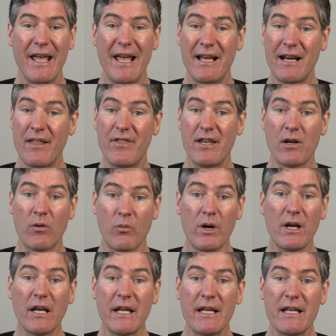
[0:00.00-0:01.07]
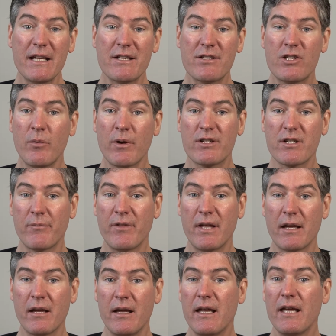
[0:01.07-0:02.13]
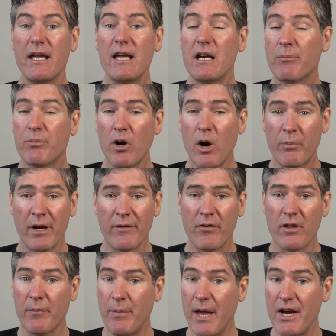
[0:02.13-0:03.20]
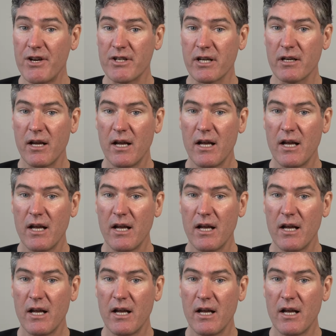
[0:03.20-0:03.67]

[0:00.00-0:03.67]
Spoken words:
And I think it really is doing something inappropriate for the patient,